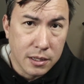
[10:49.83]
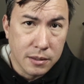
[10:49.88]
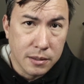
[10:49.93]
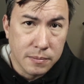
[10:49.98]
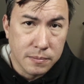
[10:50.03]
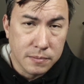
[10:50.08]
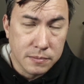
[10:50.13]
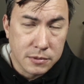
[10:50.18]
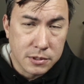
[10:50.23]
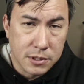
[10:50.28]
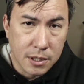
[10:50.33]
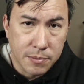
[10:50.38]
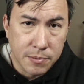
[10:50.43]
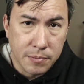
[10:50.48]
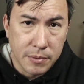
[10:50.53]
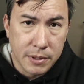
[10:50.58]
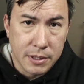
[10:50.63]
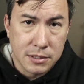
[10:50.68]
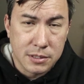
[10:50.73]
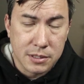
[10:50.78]

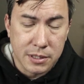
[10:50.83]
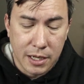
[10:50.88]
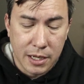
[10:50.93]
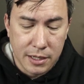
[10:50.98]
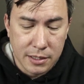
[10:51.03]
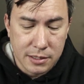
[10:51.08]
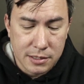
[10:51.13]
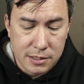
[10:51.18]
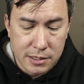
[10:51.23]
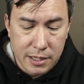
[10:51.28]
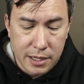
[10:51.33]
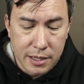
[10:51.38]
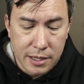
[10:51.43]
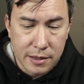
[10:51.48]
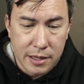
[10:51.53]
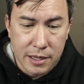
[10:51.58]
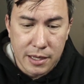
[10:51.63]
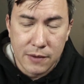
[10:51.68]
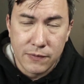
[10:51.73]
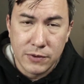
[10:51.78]
supplements, and instead
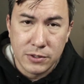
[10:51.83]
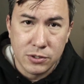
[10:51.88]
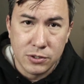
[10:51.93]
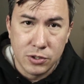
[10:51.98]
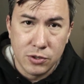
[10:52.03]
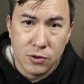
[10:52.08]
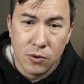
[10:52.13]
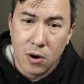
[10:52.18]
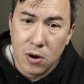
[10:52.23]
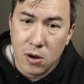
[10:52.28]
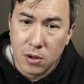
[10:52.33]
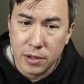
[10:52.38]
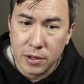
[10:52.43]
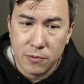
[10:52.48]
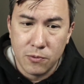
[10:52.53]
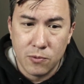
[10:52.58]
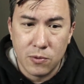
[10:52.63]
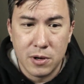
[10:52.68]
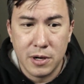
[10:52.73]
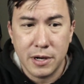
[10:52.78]
they give it to you all in
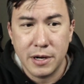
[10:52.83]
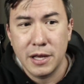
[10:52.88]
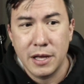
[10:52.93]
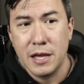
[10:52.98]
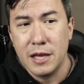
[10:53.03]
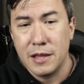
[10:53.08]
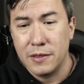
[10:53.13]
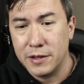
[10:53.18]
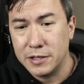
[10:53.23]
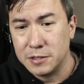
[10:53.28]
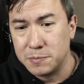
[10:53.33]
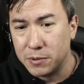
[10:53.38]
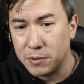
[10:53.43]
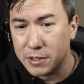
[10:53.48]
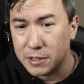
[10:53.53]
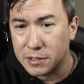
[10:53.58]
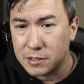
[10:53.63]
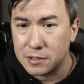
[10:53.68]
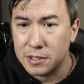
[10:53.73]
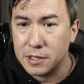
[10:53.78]
one. This book
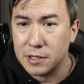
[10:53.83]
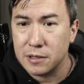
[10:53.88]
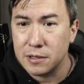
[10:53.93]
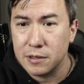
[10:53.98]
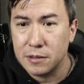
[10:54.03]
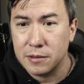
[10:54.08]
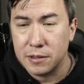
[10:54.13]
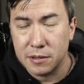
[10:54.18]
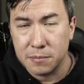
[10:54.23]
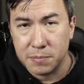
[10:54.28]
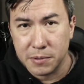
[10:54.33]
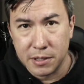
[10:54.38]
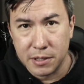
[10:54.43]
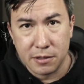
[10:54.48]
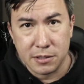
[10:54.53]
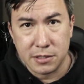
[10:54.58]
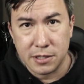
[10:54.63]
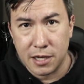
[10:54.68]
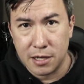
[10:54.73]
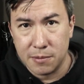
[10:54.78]
is thicker than the
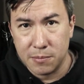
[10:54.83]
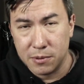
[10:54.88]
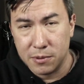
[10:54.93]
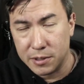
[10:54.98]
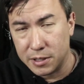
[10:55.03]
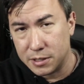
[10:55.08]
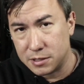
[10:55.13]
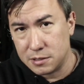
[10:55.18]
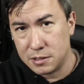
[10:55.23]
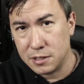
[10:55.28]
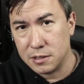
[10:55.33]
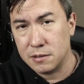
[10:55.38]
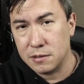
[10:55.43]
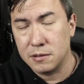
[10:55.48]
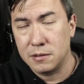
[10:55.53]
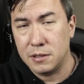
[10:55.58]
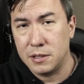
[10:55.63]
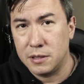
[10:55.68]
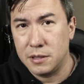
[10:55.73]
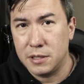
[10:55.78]
Player's Handbook. It's thicker
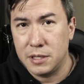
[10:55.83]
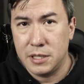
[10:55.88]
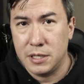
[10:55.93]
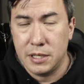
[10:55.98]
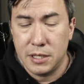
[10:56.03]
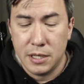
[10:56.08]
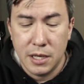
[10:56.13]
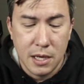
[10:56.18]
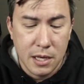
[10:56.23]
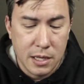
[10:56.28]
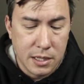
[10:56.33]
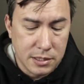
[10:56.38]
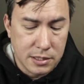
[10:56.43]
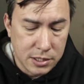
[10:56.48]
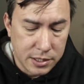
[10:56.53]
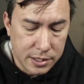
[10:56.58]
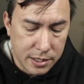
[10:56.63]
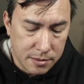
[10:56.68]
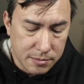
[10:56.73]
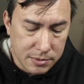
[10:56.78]
than the
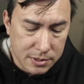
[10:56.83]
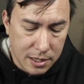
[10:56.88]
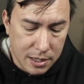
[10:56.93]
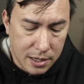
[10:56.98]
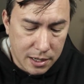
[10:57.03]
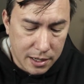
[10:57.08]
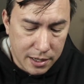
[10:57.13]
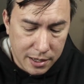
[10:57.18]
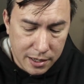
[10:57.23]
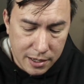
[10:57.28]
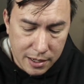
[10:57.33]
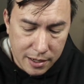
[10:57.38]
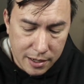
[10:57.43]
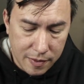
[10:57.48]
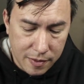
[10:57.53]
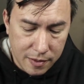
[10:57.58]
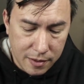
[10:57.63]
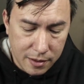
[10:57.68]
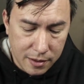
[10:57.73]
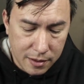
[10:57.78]
GM's Guide. I
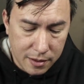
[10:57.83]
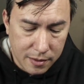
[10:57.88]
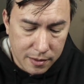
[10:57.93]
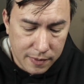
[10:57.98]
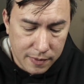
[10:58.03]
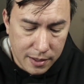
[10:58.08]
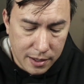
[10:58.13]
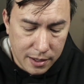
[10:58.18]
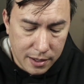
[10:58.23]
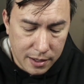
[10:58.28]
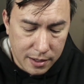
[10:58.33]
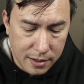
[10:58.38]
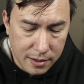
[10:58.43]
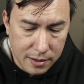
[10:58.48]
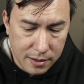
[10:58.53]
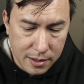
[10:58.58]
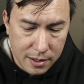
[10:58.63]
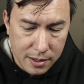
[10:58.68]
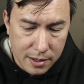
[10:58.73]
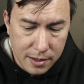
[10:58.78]
think that
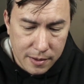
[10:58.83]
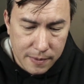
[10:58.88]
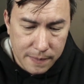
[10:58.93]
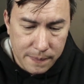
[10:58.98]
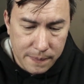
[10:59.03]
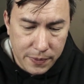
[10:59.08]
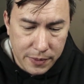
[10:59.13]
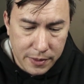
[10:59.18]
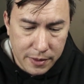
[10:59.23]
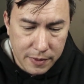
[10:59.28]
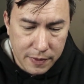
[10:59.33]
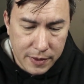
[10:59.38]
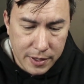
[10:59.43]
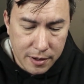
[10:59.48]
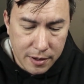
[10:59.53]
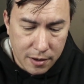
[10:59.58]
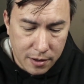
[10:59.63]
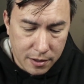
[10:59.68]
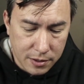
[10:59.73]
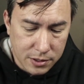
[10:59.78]
the
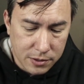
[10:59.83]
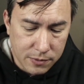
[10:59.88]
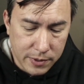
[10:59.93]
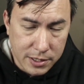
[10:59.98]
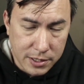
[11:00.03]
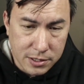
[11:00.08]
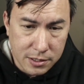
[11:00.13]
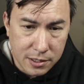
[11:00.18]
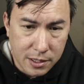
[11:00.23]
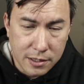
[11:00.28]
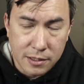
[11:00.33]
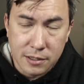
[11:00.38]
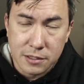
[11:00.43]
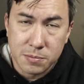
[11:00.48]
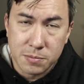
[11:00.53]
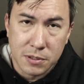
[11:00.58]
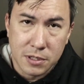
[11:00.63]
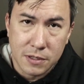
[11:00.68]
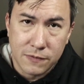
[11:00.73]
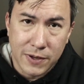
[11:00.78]
art direction on it is
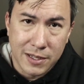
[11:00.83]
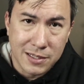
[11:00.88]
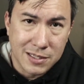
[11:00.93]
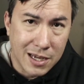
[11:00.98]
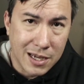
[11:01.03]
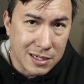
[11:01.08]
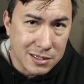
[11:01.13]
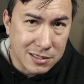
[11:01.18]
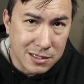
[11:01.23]
pretty fantastic